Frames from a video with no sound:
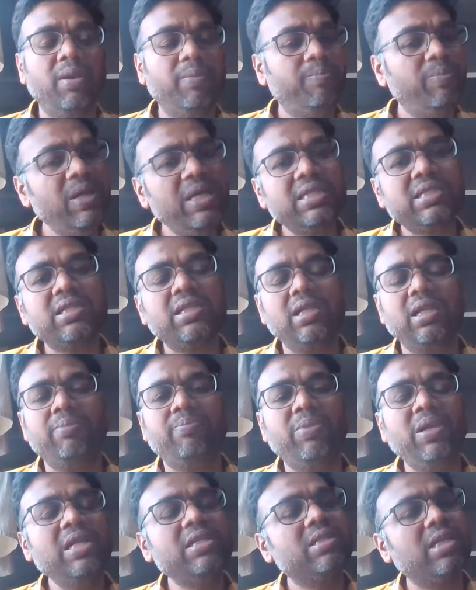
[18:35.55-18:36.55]

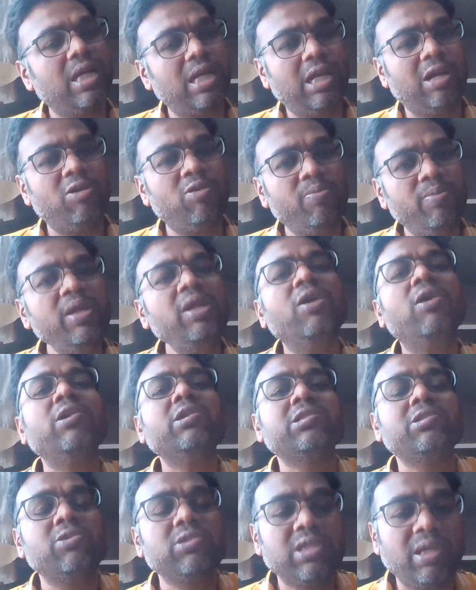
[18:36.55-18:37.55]
Please allow me
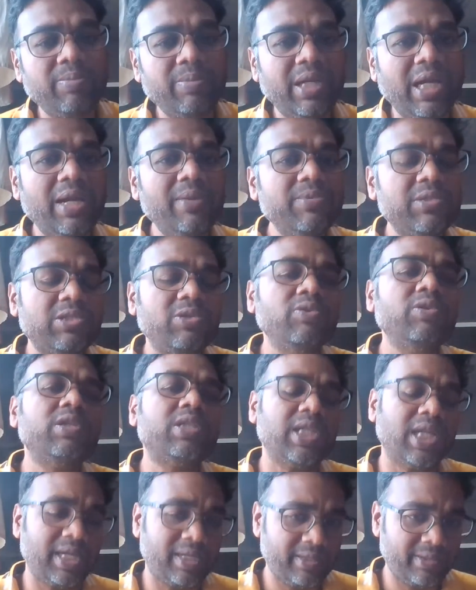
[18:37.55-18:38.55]
also sometimes to
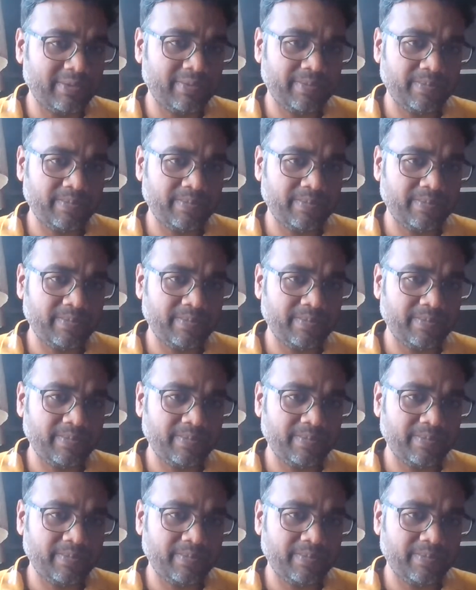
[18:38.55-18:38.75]
interact